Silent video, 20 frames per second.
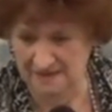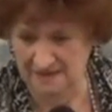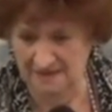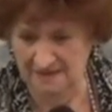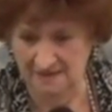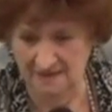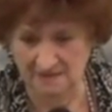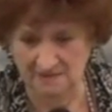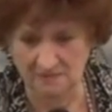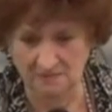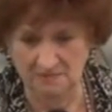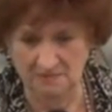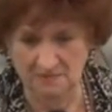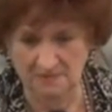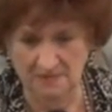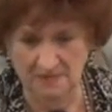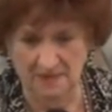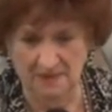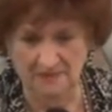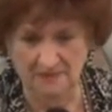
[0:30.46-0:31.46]
I thought
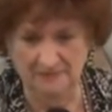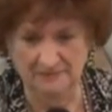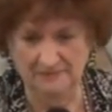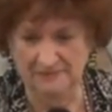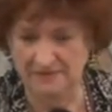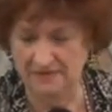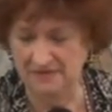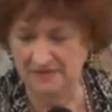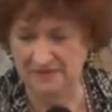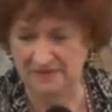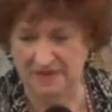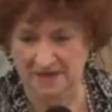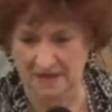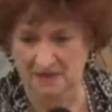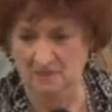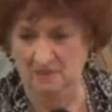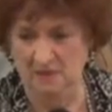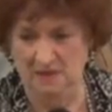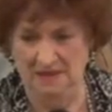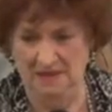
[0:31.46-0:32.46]
I just
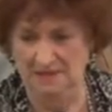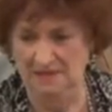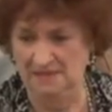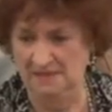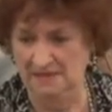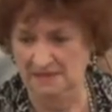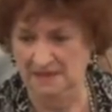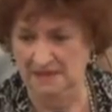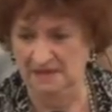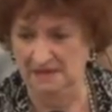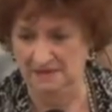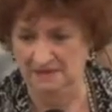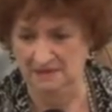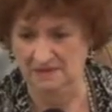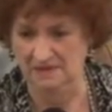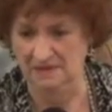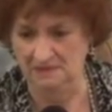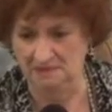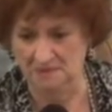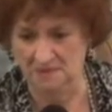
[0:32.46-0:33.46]
can't wait to get
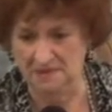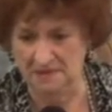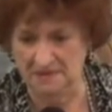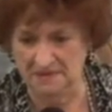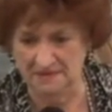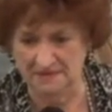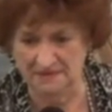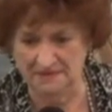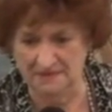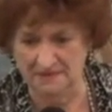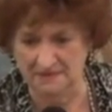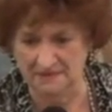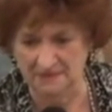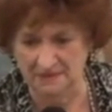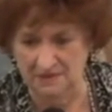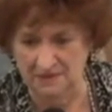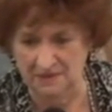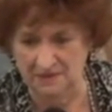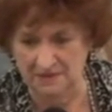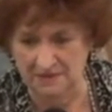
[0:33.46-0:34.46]
into the presence of the
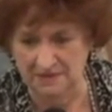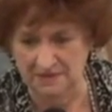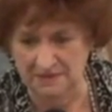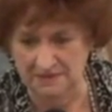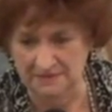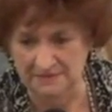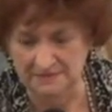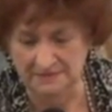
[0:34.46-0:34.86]
Lord.